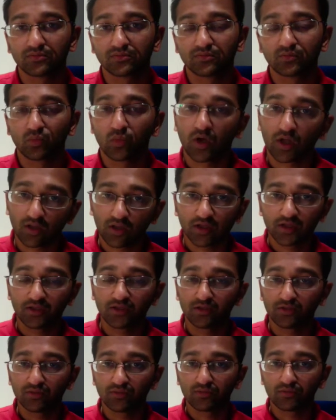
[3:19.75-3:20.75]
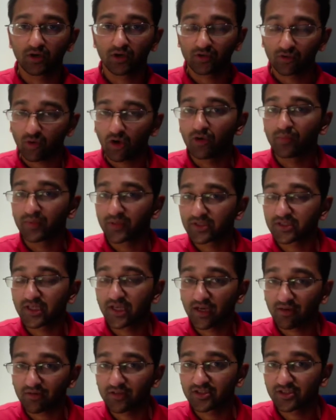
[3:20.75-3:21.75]
well, are you open to
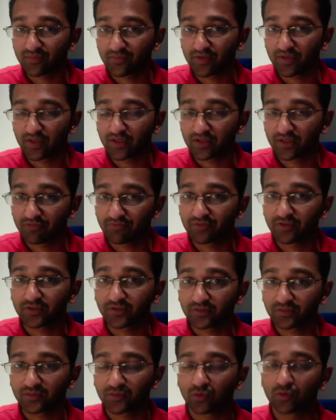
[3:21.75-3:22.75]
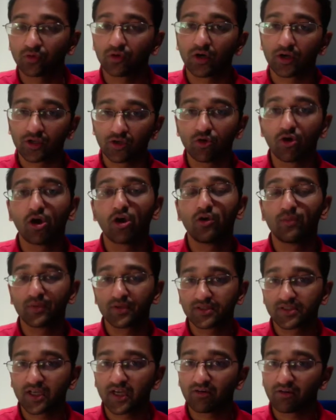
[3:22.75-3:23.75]
hearing something different, or are you open
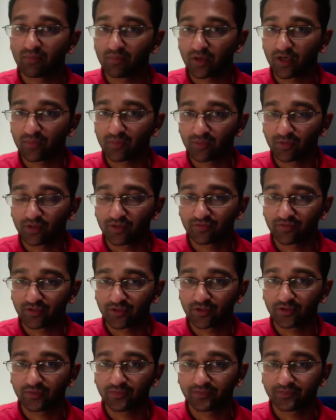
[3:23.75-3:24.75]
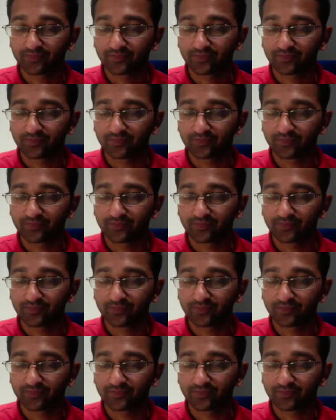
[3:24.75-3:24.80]
to hearing my point of view?